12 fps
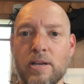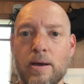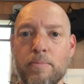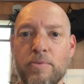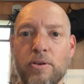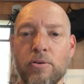
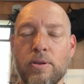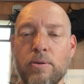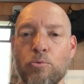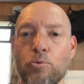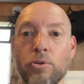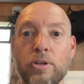Um, the only
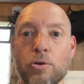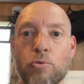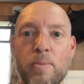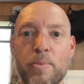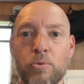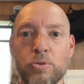really
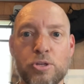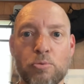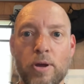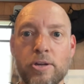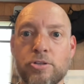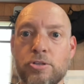equipment was your
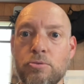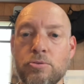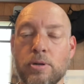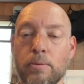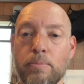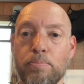running shoes
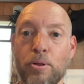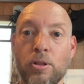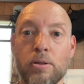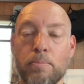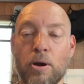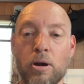and a
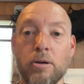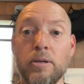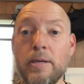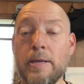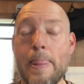pull up bar.